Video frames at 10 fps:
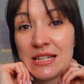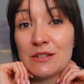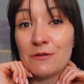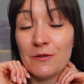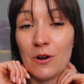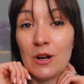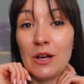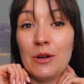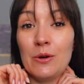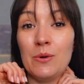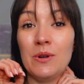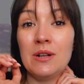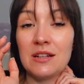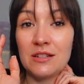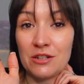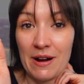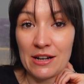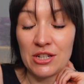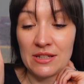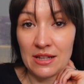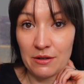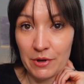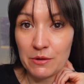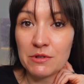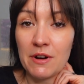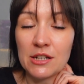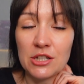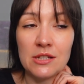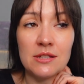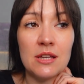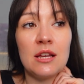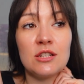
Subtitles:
to follow directions, like road directions,